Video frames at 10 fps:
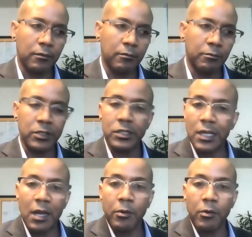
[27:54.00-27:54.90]
business
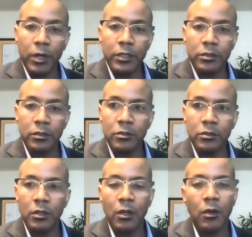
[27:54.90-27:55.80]

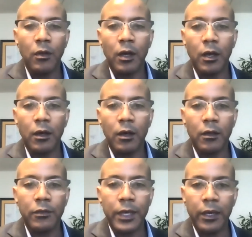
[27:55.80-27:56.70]
operations
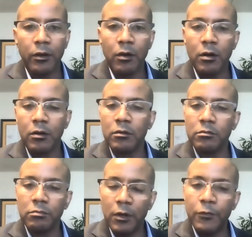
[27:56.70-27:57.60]
that are
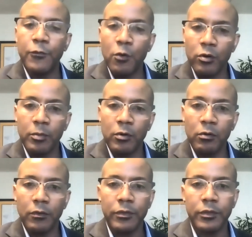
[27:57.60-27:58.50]

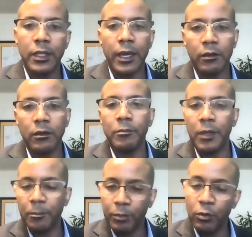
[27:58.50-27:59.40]
affordable, that
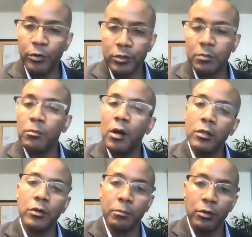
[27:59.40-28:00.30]

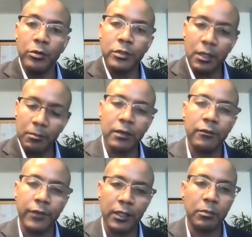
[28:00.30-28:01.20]
smaller employers can make
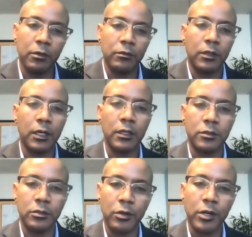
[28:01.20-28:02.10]
available
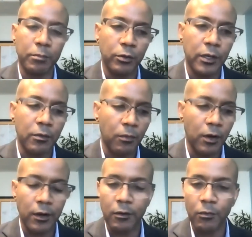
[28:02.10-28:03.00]
to their employee
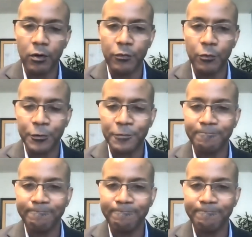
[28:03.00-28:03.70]
workforce.